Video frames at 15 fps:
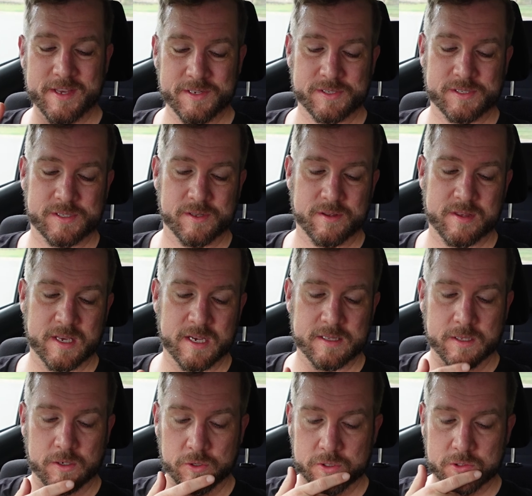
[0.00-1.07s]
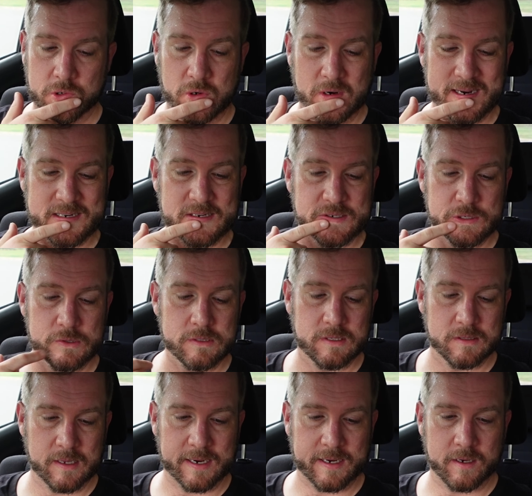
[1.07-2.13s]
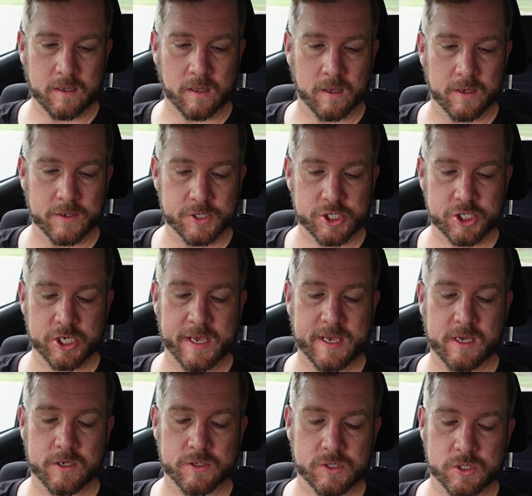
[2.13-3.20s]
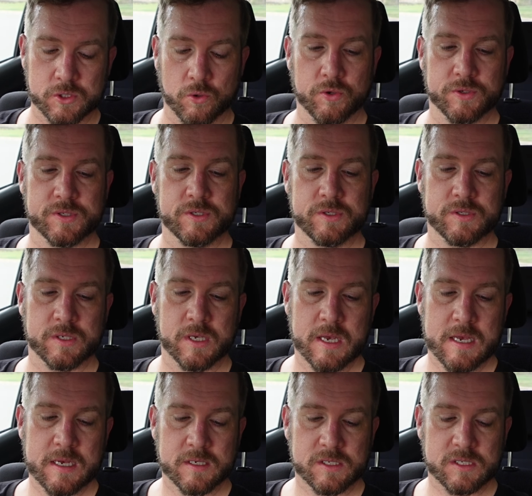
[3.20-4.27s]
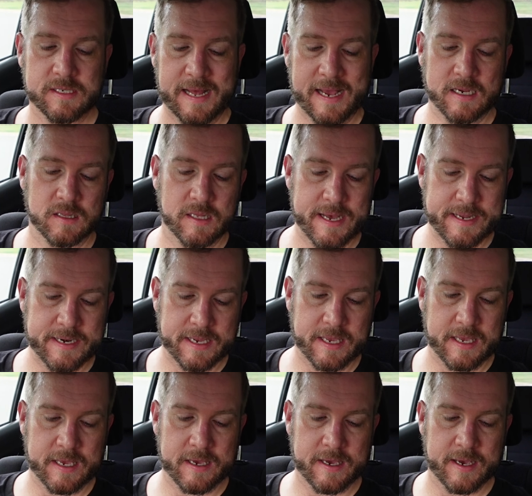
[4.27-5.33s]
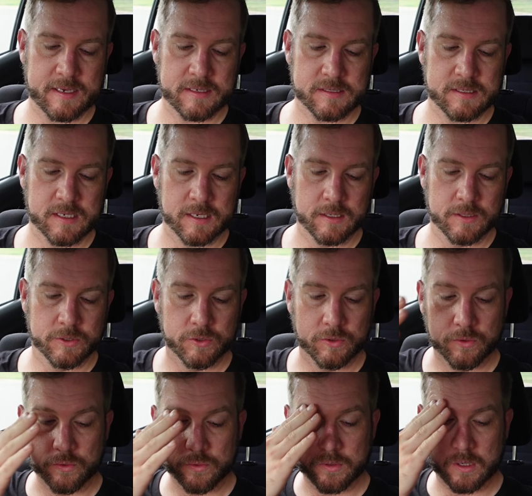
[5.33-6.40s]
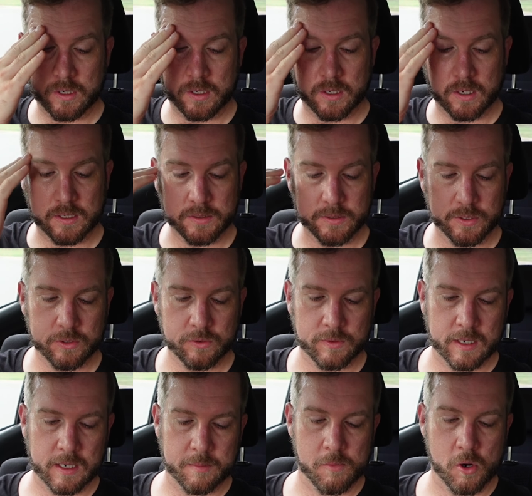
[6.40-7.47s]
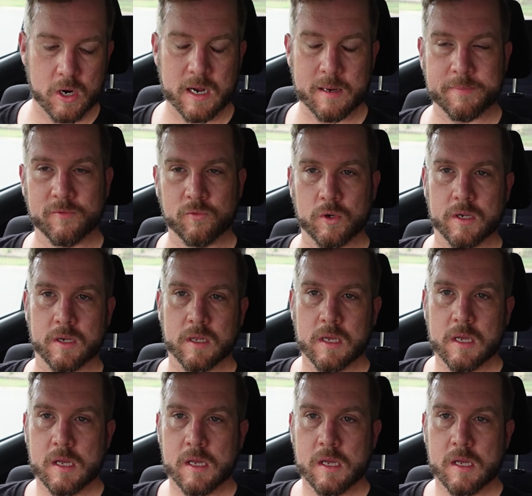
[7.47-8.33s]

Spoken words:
this thing that looked quite good, like shake sauces. Snackalator here has done a little mock-up of what